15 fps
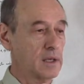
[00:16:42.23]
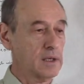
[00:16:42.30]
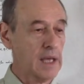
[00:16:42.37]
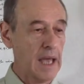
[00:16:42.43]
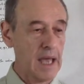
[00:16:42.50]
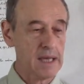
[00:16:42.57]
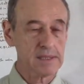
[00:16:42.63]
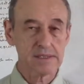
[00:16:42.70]

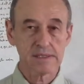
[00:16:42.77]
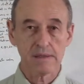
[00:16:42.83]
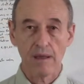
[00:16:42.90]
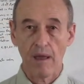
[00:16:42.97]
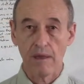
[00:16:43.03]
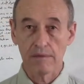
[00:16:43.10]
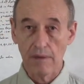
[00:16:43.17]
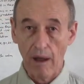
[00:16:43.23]
as
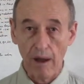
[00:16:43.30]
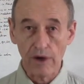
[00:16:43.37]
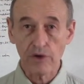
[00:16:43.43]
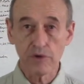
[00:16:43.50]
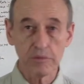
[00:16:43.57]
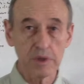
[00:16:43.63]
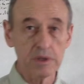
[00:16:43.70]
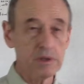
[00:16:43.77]
an
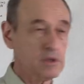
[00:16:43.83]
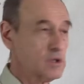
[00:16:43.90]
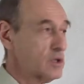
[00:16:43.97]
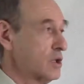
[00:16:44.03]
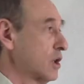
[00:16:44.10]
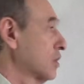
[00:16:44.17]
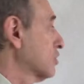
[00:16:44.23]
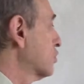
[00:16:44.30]
argument
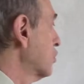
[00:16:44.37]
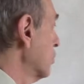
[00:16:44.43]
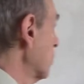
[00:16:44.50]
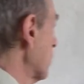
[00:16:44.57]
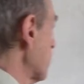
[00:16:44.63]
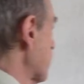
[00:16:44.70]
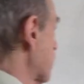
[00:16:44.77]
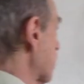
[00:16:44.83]

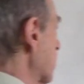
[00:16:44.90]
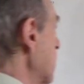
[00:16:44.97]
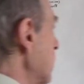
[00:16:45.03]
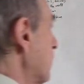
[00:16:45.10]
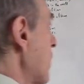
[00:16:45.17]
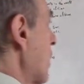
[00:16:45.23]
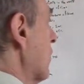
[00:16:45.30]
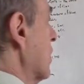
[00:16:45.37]
to three
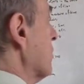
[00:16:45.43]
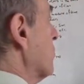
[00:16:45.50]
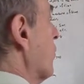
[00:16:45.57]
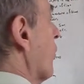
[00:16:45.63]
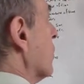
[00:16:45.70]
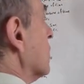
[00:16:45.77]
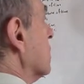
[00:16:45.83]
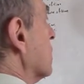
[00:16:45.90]
very
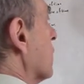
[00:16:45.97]
important